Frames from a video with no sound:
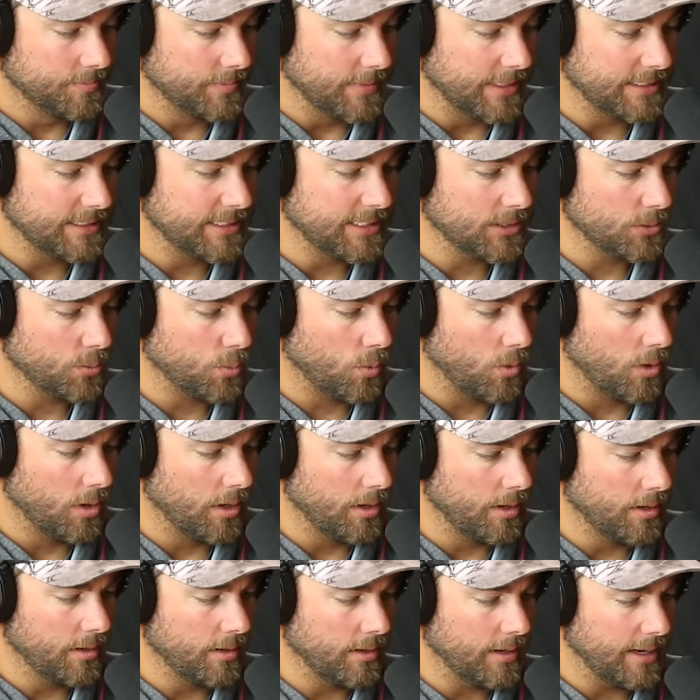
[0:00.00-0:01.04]
This is
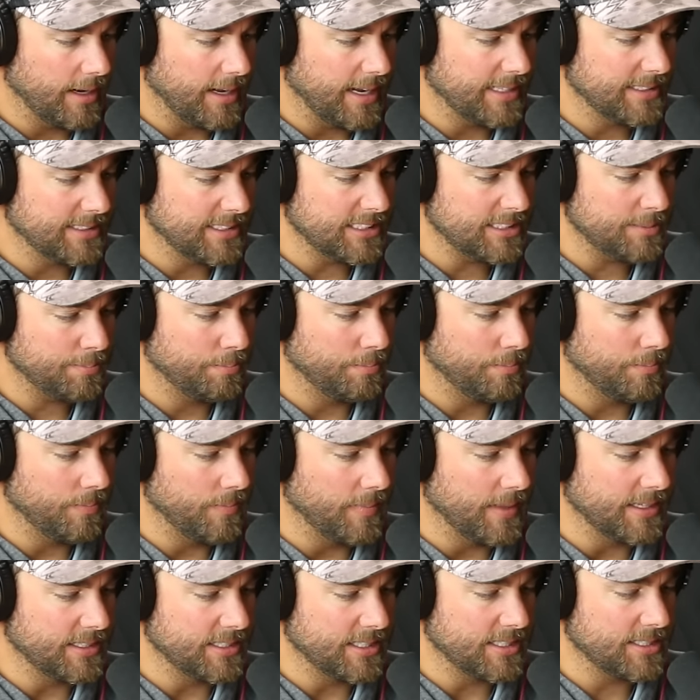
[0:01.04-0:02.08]
one. Is this
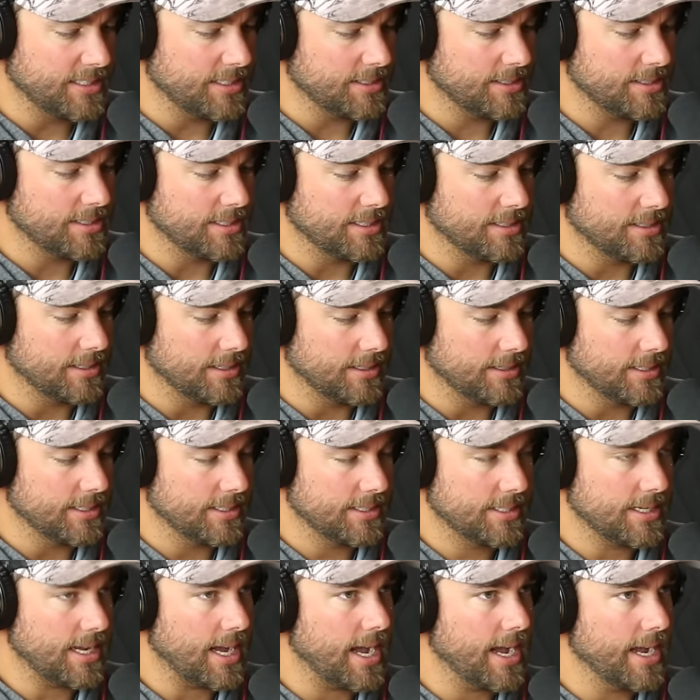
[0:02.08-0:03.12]
the
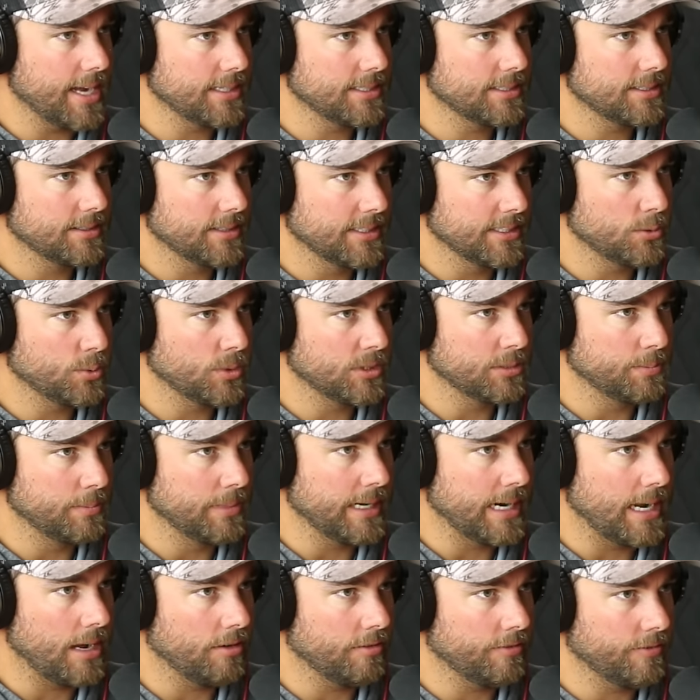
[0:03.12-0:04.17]
size? This one's
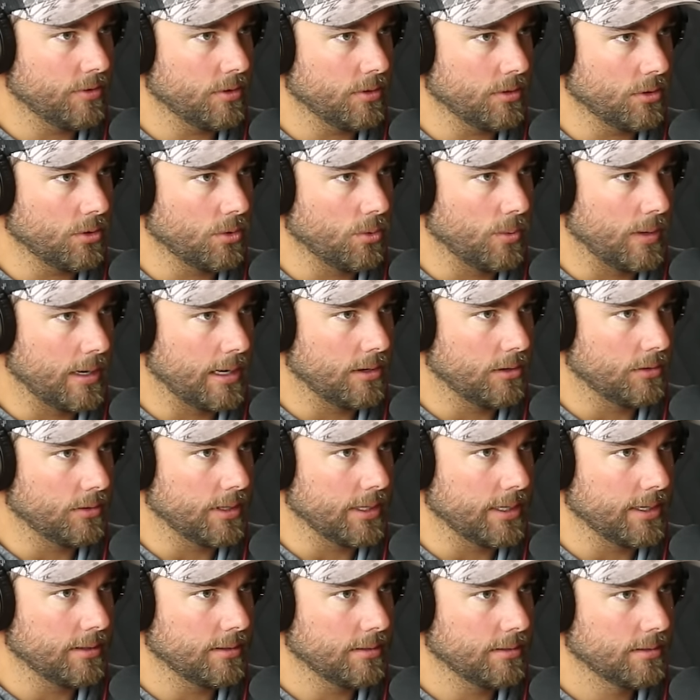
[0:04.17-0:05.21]
been out for a little while,
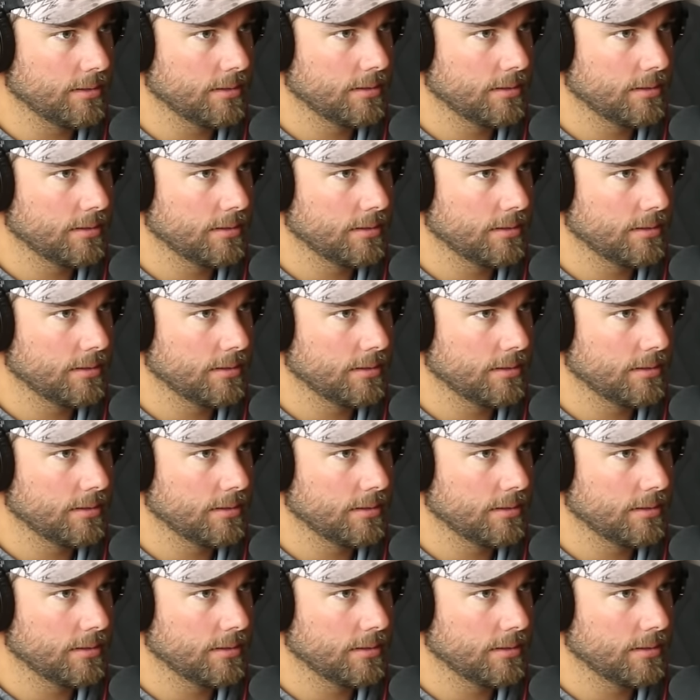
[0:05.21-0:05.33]
right?